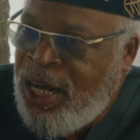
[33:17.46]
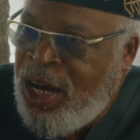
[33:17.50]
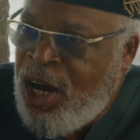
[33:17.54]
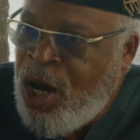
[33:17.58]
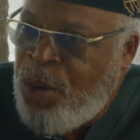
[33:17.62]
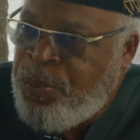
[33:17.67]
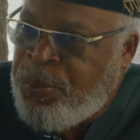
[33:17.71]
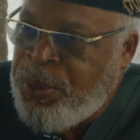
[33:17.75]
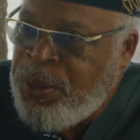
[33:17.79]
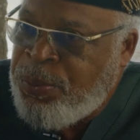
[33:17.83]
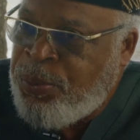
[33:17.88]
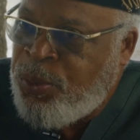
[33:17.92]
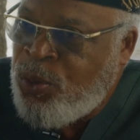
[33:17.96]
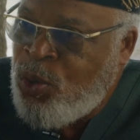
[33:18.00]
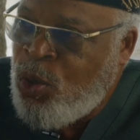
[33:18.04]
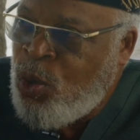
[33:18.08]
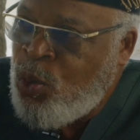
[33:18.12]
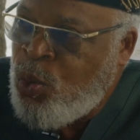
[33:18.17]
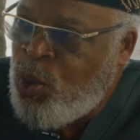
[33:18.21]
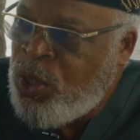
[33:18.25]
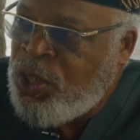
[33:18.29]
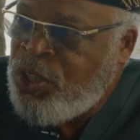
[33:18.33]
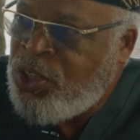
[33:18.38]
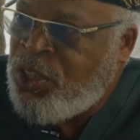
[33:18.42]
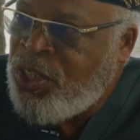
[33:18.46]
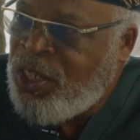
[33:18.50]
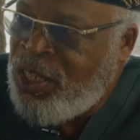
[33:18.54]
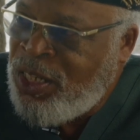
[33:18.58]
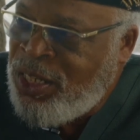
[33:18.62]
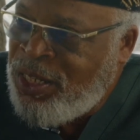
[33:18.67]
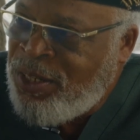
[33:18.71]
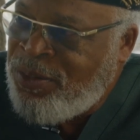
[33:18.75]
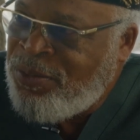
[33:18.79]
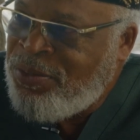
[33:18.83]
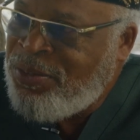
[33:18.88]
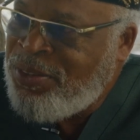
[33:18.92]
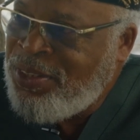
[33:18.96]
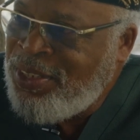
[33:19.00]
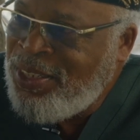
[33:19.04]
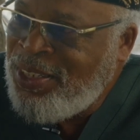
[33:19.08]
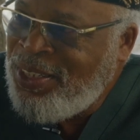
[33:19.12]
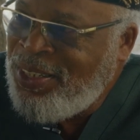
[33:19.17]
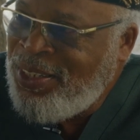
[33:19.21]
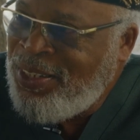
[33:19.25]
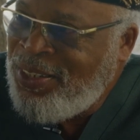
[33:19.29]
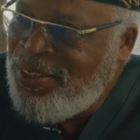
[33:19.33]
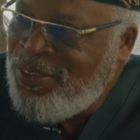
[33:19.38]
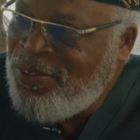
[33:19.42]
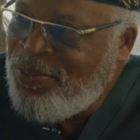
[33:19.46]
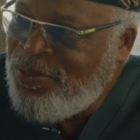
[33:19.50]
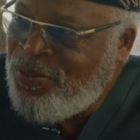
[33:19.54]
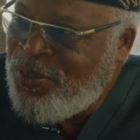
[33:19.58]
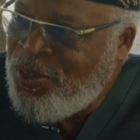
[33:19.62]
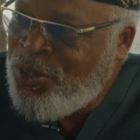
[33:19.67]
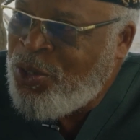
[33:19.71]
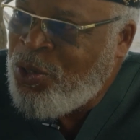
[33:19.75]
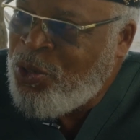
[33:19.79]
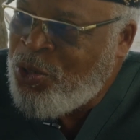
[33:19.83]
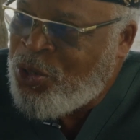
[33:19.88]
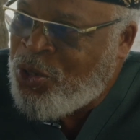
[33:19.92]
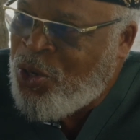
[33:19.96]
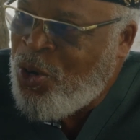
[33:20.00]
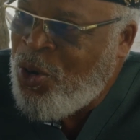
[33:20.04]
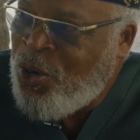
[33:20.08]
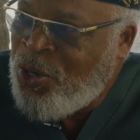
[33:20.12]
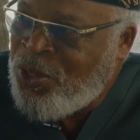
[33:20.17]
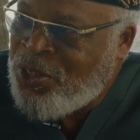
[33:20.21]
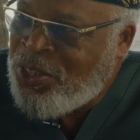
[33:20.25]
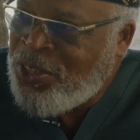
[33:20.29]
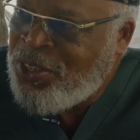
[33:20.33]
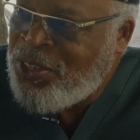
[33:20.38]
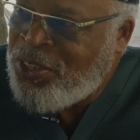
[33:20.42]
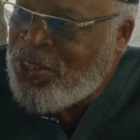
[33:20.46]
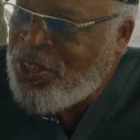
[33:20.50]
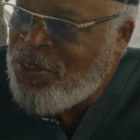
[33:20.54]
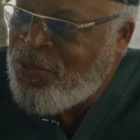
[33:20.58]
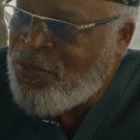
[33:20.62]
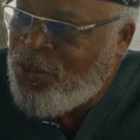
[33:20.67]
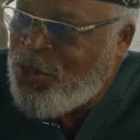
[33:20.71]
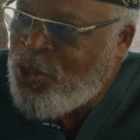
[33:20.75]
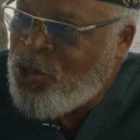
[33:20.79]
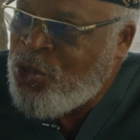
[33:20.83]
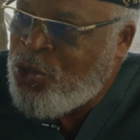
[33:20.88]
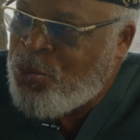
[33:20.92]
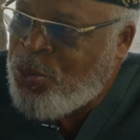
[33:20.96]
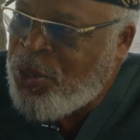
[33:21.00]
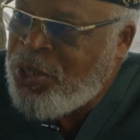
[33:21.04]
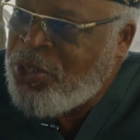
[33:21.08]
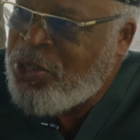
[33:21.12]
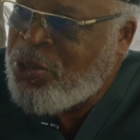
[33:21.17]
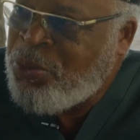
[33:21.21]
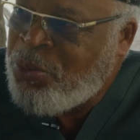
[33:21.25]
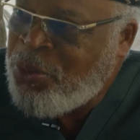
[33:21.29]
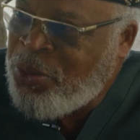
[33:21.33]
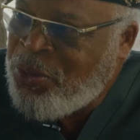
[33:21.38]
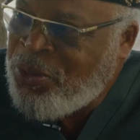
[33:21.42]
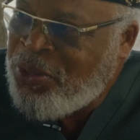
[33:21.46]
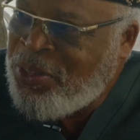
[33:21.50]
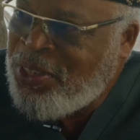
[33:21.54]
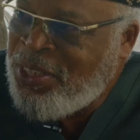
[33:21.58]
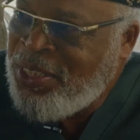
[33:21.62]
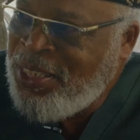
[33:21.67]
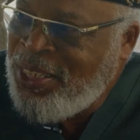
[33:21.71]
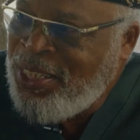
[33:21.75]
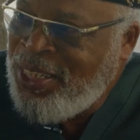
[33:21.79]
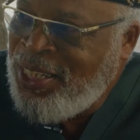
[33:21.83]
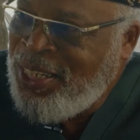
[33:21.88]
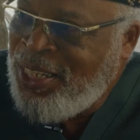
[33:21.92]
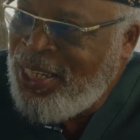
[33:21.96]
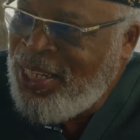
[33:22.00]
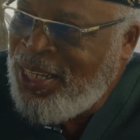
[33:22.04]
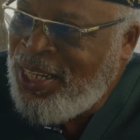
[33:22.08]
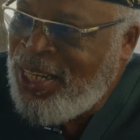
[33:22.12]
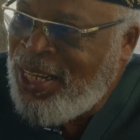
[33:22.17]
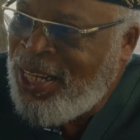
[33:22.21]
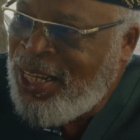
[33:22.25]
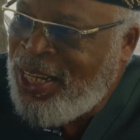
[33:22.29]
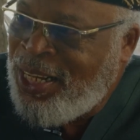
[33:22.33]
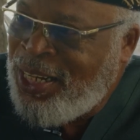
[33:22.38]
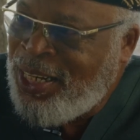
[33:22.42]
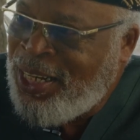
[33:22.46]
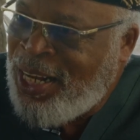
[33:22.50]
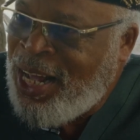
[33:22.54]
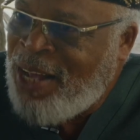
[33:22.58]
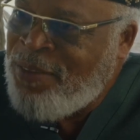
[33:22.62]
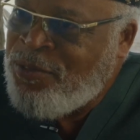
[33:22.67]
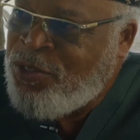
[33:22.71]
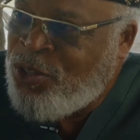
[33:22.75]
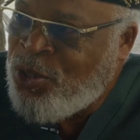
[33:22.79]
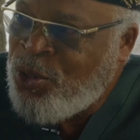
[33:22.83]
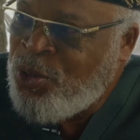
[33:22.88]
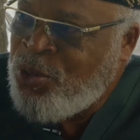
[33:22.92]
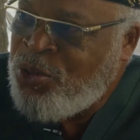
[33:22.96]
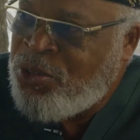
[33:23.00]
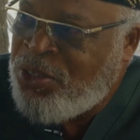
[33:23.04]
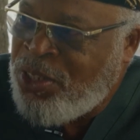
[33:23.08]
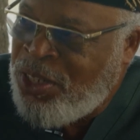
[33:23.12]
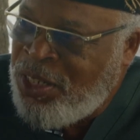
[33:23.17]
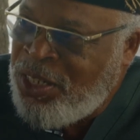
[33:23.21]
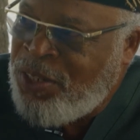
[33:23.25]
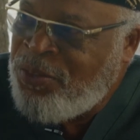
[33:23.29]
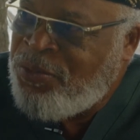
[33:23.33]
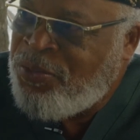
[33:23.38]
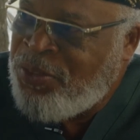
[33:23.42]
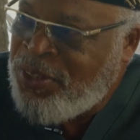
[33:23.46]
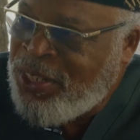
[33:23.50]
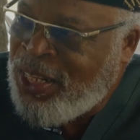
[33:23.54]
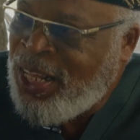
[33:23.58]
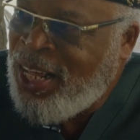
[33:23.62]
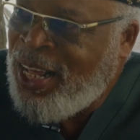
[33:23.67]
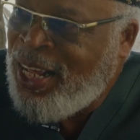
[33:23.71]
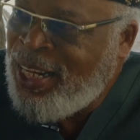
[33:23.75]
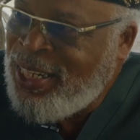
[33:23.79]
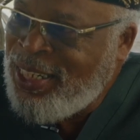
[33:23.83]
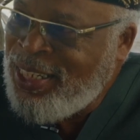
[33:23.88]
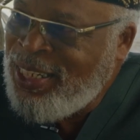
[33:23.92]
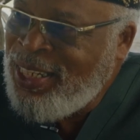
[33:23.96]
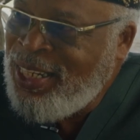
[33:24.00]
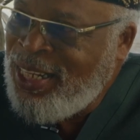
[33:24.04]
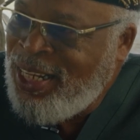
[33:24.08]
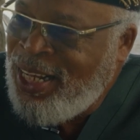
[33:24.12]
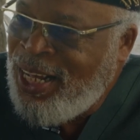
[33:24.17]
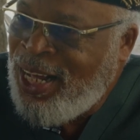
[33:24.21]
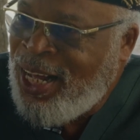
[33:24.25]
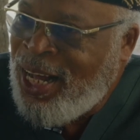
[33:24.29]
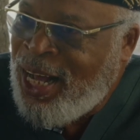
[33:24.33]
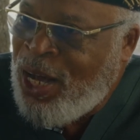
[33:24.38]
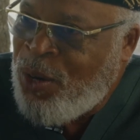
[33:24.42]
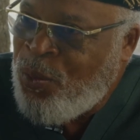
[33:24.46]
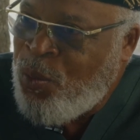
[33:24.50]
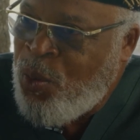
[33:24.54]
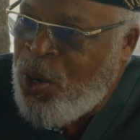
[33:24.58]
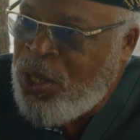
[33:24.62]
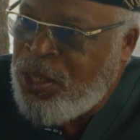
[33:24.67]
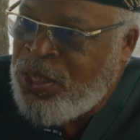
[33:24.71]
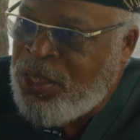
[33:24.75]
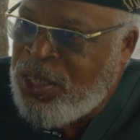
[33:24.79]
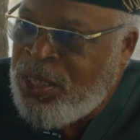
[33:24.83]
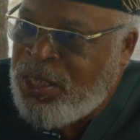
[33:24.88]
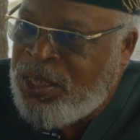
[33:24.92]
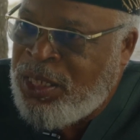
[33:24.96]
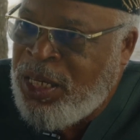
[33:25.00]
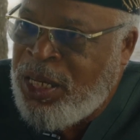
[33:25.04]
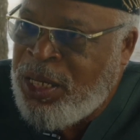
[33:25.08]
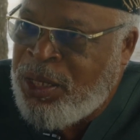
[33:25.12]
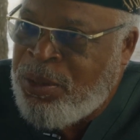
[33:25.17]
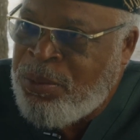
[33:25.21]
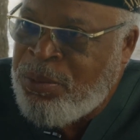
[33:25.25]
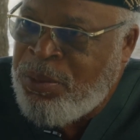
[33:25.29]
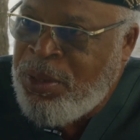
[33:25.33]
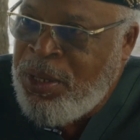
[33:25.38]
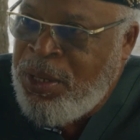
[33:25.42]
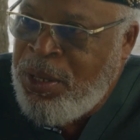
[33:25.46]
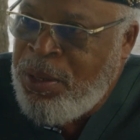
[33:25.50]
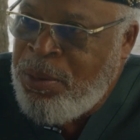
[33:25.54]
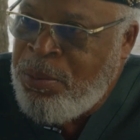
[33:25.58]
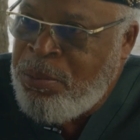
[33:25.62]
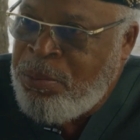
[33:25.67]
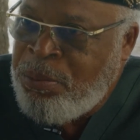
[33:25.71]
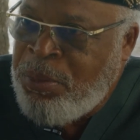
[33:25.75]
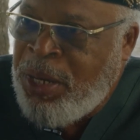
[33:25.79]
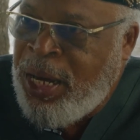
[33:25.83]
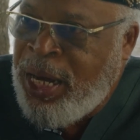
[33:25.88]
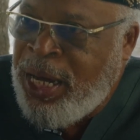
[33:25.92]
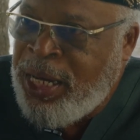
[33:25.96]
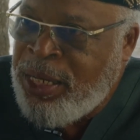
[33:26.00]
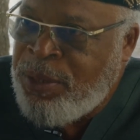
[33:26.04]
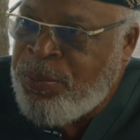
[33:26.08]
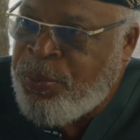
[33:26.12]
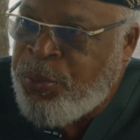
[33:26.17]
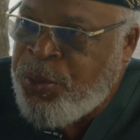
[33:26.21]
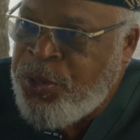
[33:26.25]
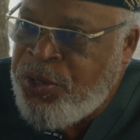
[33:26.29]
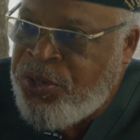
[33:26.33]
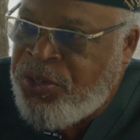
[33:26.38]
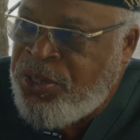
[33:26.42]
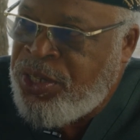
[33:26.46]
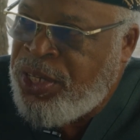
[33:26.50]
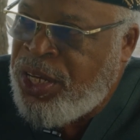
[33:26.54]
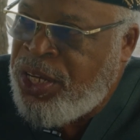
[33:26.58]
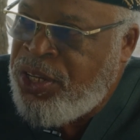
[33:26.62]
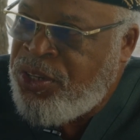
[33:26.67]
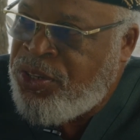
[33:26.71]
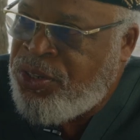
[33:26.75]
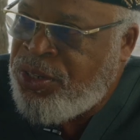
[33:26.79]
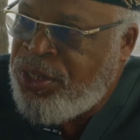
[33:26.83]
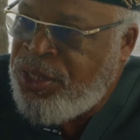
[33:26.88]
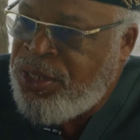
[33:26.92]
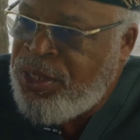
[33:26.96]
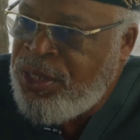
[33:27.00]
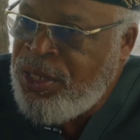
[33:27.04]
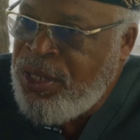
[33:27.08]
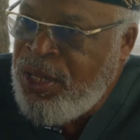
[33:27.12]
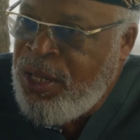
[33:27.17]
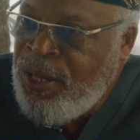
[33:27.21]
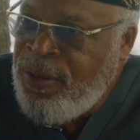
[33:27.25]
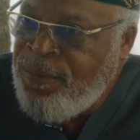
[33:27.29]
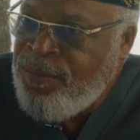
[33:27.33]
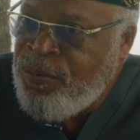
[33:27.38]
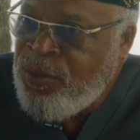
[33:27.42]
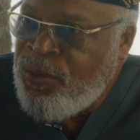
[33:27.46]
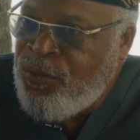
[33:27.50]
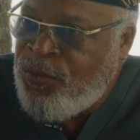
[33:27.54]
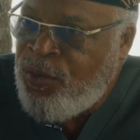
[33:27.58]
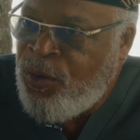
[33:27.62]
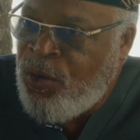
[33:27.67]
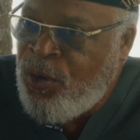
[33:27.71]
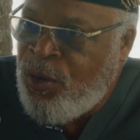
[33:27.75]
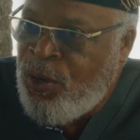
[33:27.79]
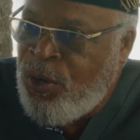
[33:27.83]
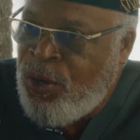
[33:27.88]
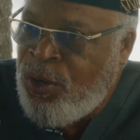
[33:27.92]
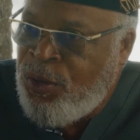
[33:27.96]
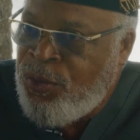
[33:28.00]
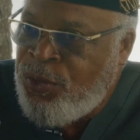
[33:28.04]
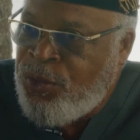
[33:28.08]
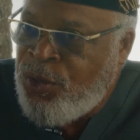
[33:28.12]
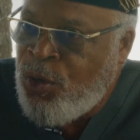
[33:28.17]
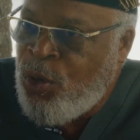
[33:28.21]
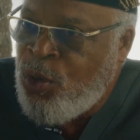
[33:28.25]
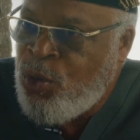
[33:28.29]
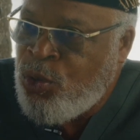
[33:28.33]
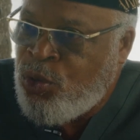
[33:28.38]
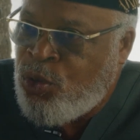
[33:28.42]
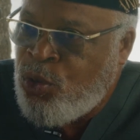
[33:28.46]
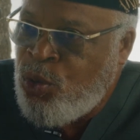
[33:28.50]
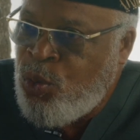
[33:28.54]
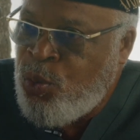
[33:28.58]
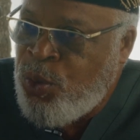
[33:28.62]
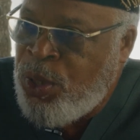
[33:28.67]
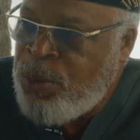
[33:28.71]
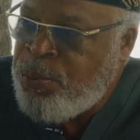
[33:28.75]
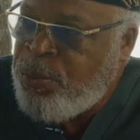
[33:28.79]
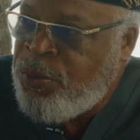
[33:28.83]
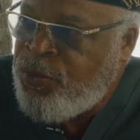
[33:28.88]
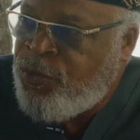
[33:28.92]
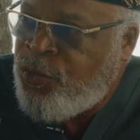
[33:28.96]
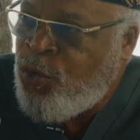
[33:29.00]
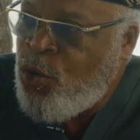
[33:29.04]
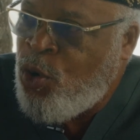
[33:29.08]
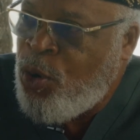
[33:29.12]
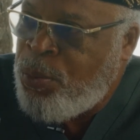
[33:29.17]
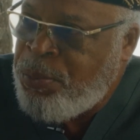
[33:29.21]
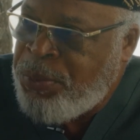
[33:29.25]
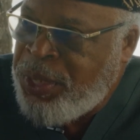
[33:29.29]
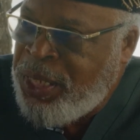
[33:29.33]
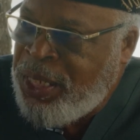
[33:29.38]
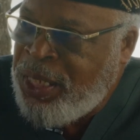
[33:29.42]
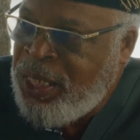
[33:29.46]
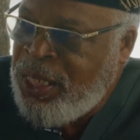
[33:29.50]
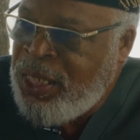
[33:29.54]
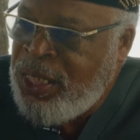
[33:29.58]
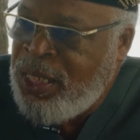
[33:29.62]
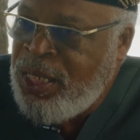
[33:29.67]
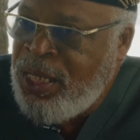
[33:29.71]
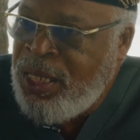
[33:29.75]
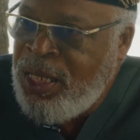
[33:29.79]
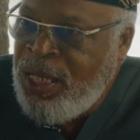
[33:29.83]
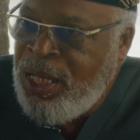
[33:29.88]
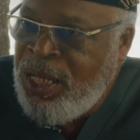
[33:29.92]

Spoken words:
are people who are willing to live for those causes and for those principles. And I've chose to live for that. I wanted to take my appreciation for those who went before me